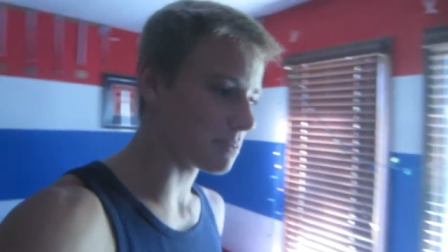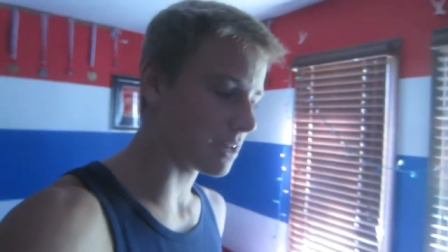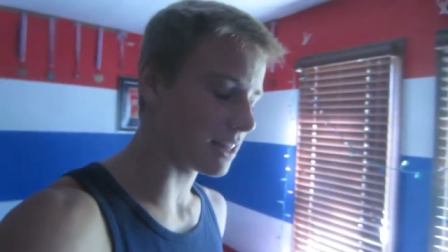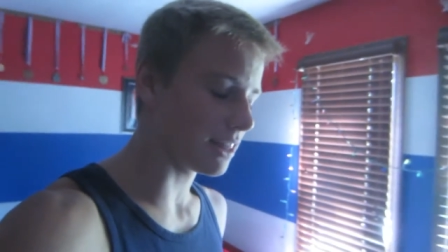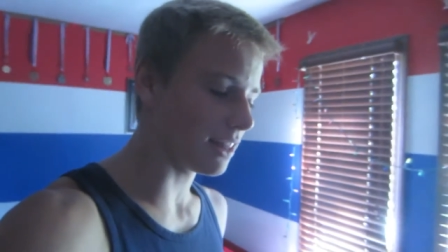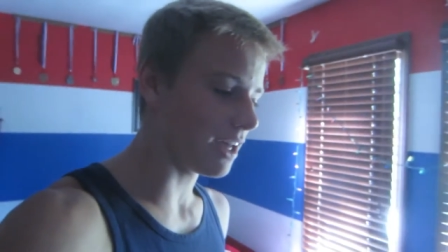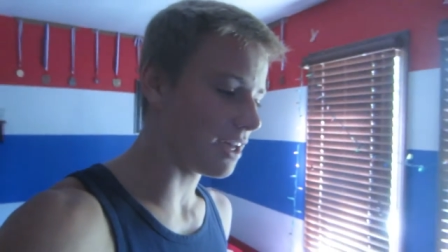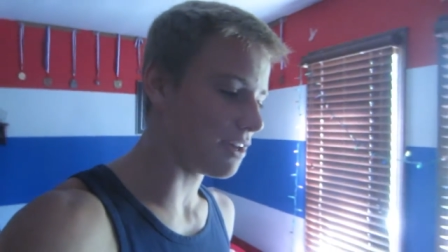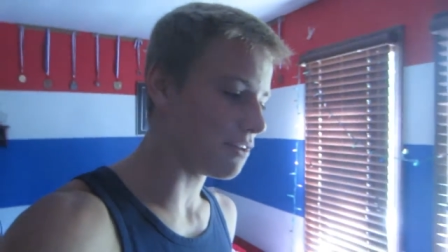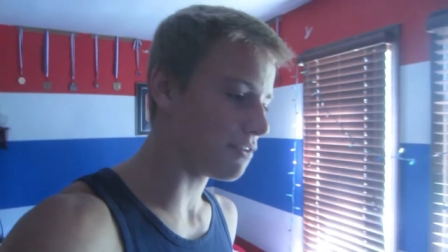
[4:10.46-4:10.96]
my
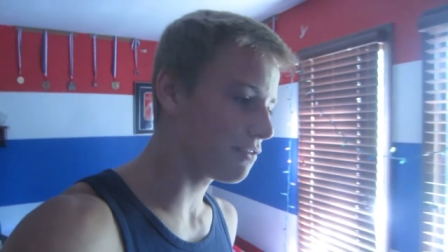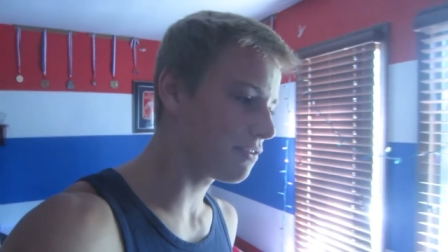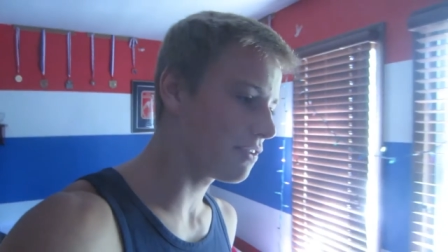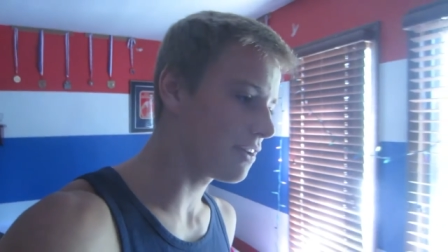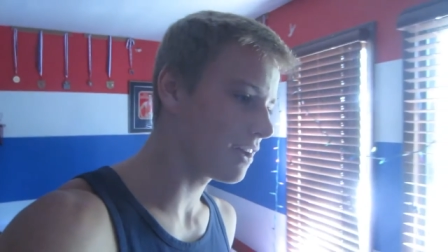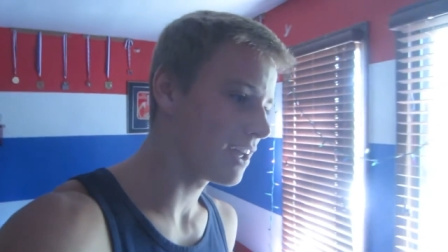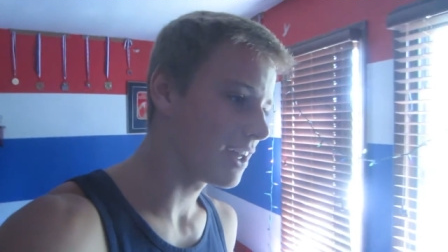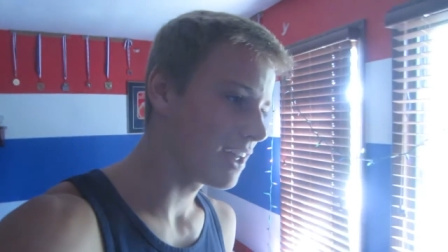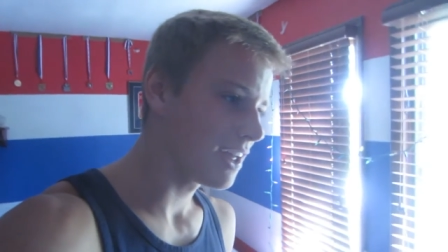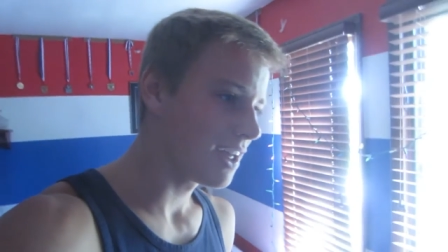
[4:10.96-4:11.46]

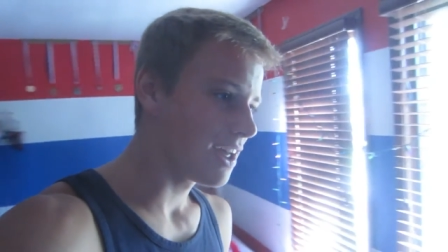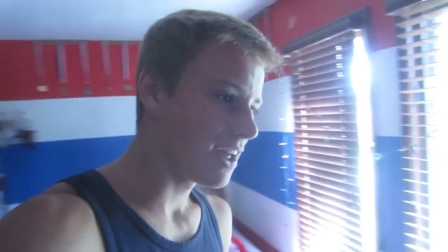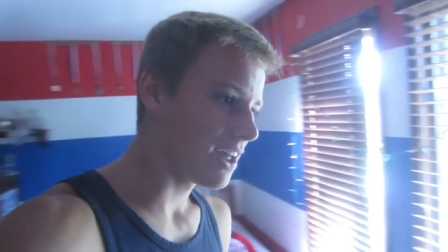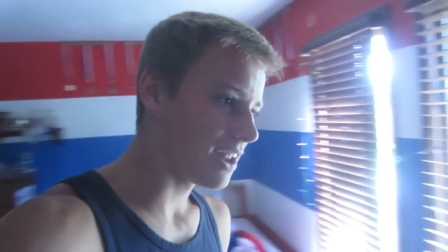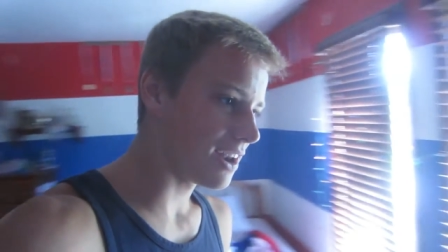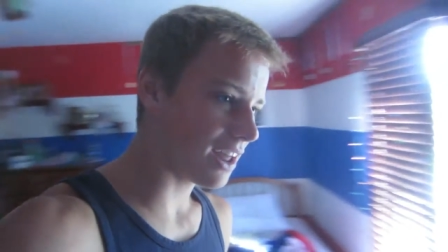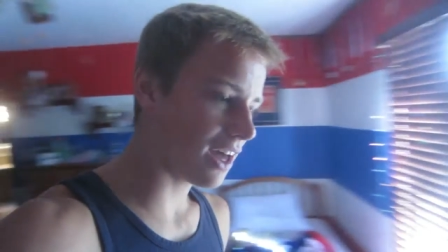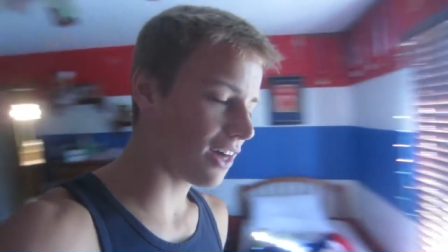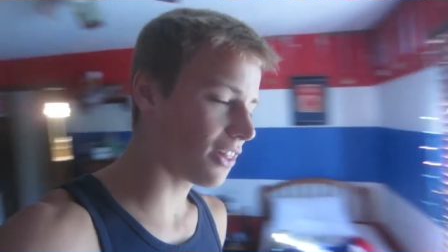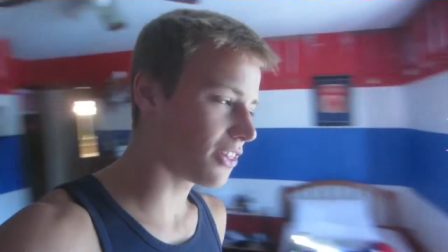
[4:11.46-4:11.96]
life.
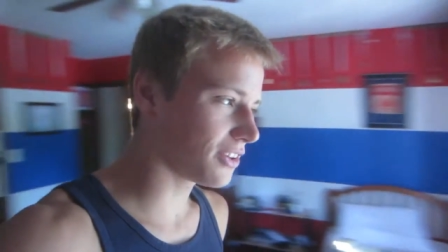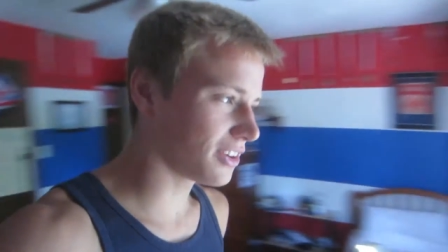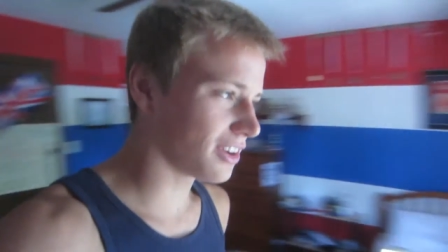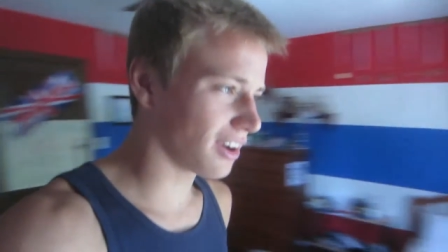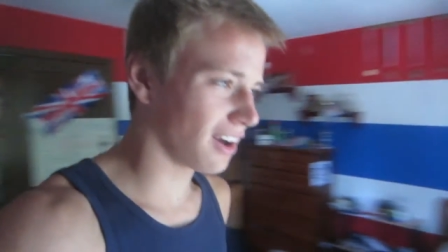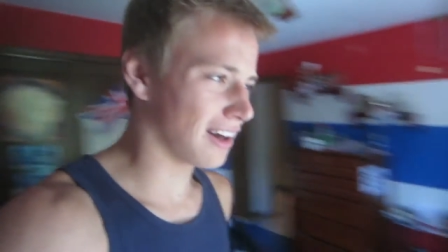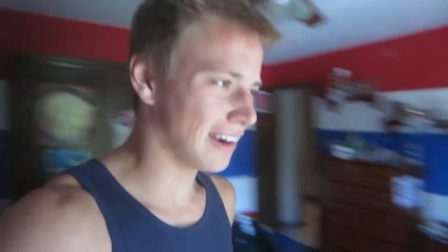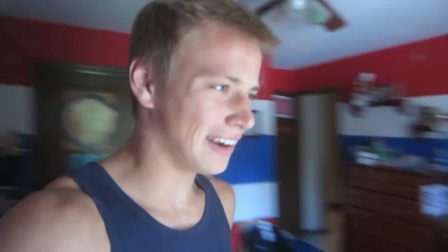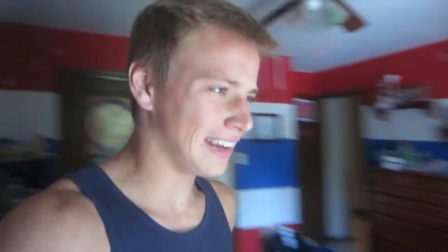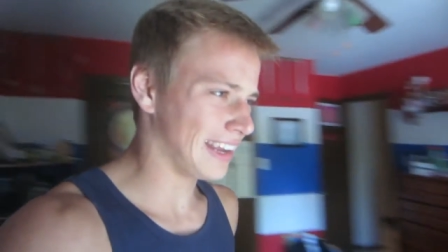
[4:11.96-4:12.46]
And now they're
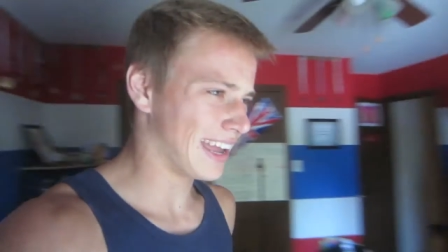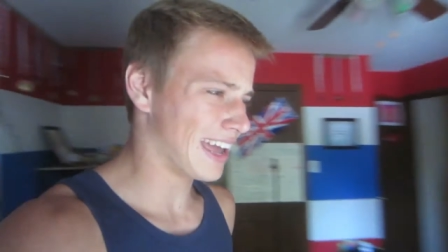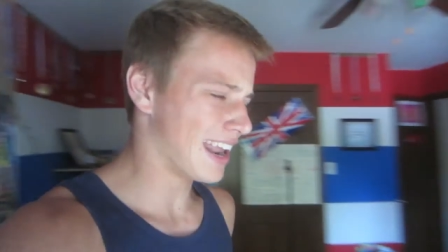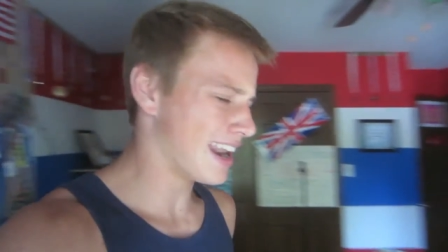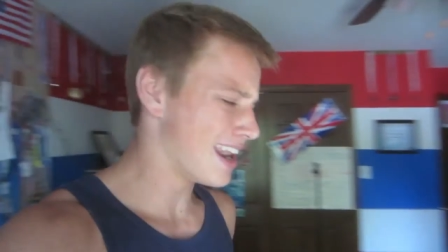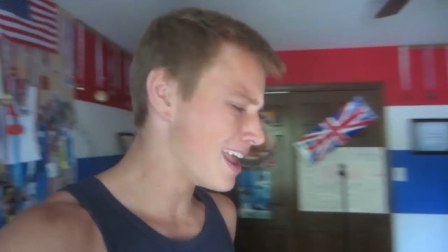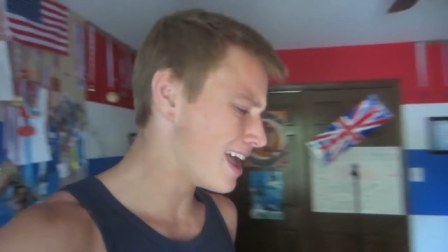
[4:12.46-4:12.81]
gone again.